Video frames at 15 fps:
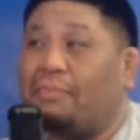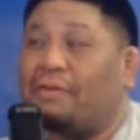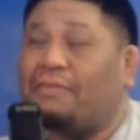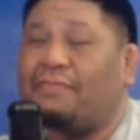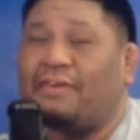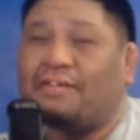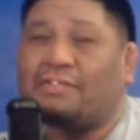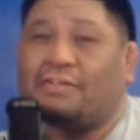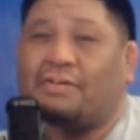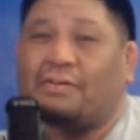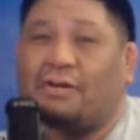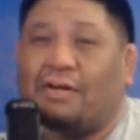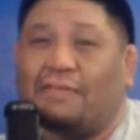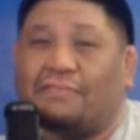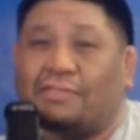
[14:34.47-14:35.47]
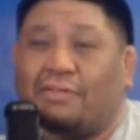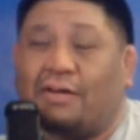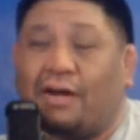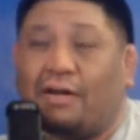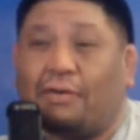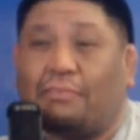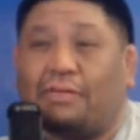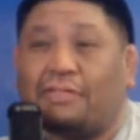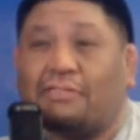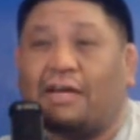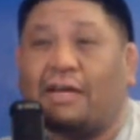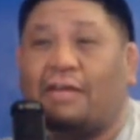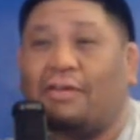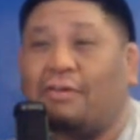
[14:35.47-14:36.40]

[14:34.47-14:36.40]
Motherfuckers love gelato, but there's not a